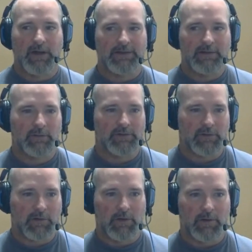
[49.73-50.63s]
I didn't know what to
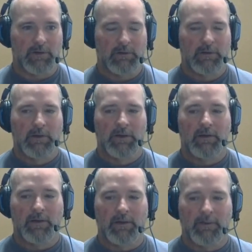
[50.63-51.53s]
call it.
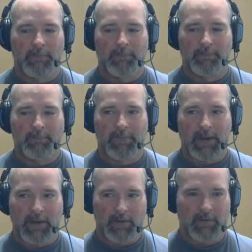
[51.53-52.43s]

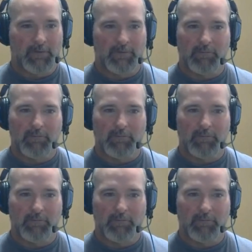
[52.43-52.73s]
And